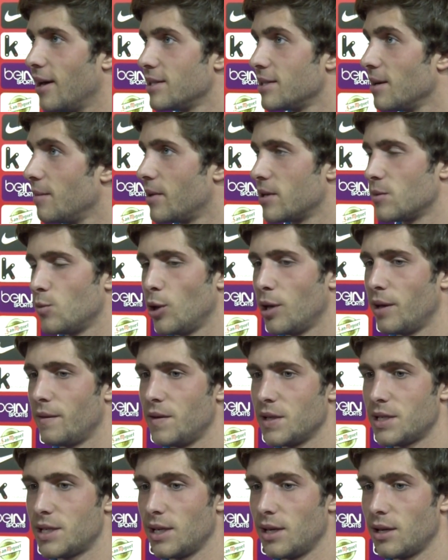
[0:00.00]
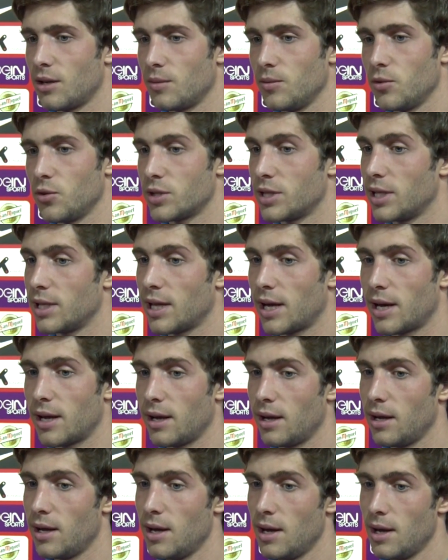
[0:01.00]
It's always difficult at this